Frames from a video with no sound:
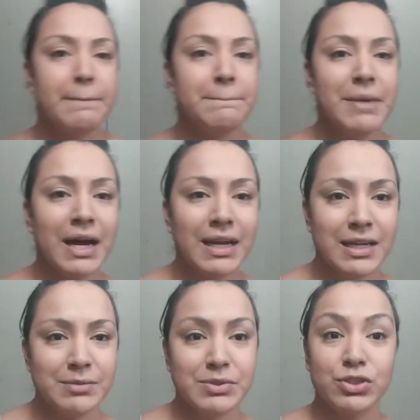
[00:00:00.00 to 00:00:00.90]
my
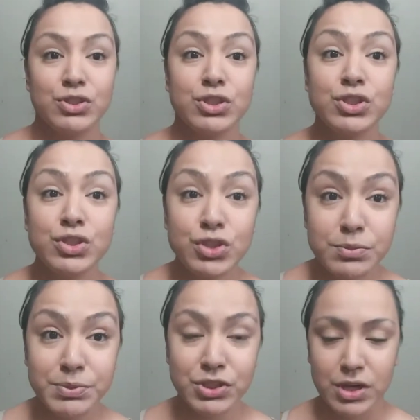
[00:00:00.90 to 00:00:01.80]
lips are
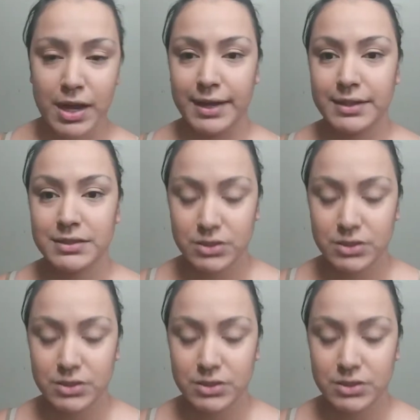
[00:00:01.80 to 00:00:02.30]
super dry.